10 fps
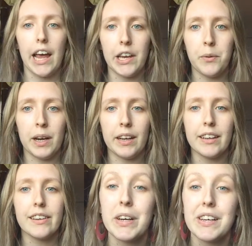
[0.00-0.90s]
Anyway,
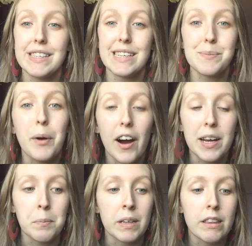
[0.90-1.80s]
because it is
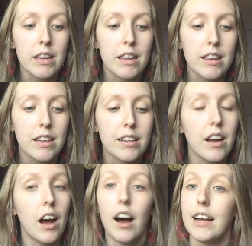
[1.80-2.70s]
Pride Month,
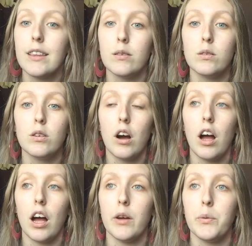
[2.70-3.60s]
I thought
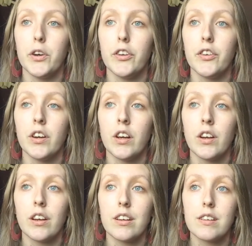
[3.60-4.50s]
I would
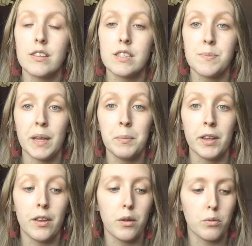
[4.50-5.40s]
spend the
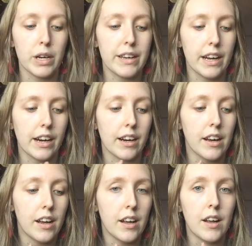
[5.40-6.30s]
month reading
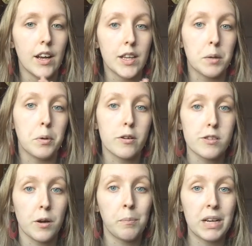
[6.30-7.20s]
the books
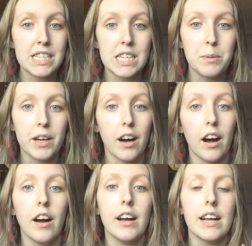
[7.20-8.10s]
on my
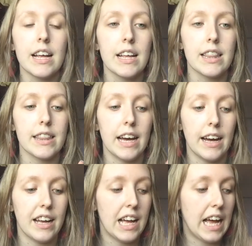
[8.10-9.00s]
TBR that
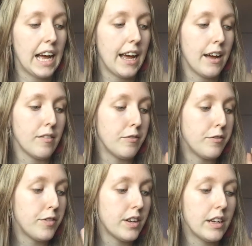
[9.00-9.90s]
have
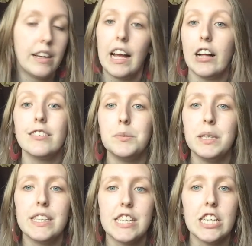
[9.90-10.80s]

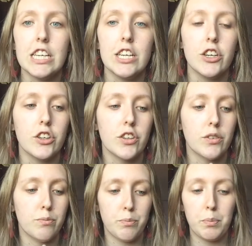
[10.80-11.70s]
LGBT
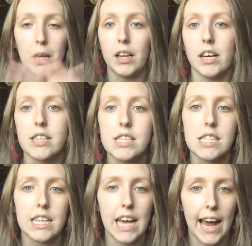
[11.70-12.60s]

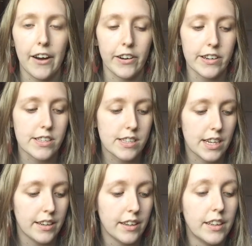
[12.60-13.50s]
plus characters
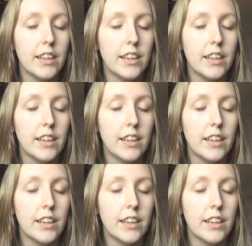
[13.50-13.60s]
in.